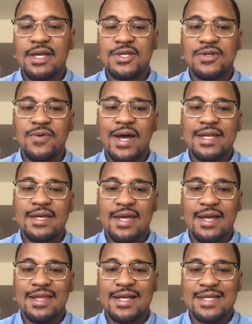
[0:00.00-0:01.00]
It's a new idea that
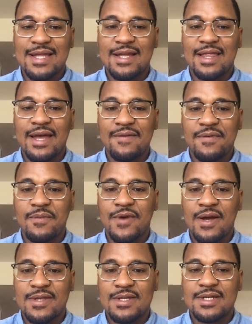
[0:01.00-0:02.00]
collects a lot of light from
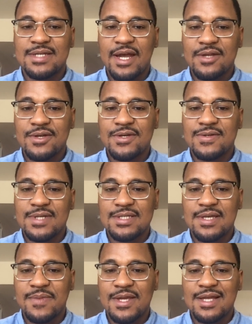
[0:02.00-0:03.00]
around the detector using
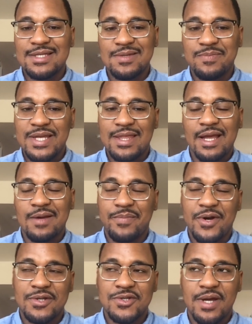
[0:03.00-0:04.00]
something that's a bit like a
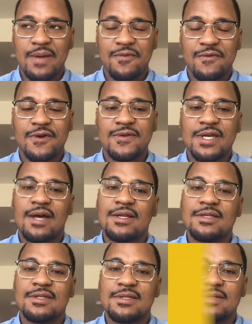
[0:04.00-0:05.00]
bird trap for photons.